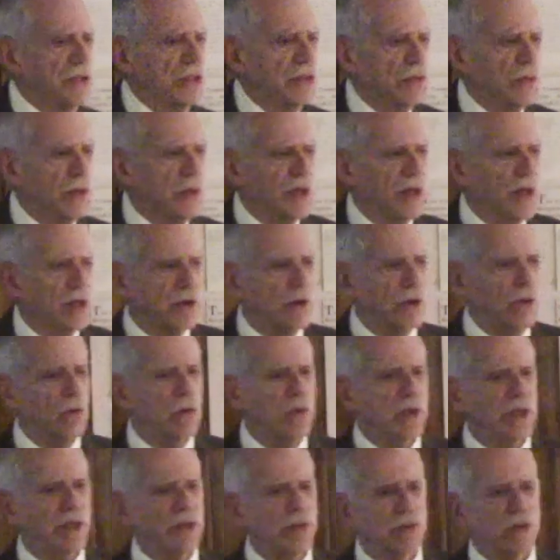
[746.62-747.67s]
to another
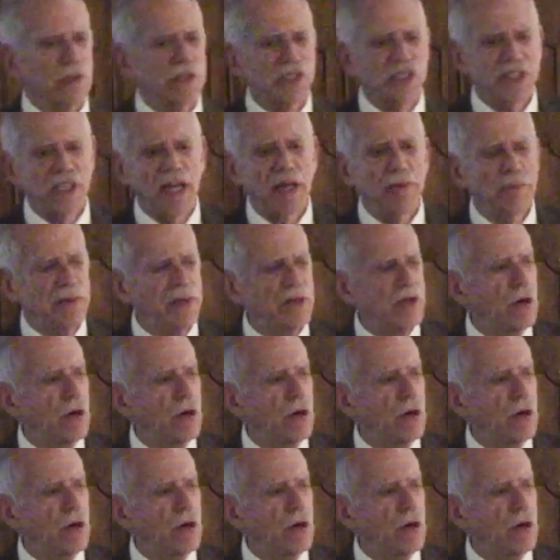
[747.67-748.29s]
were either escaping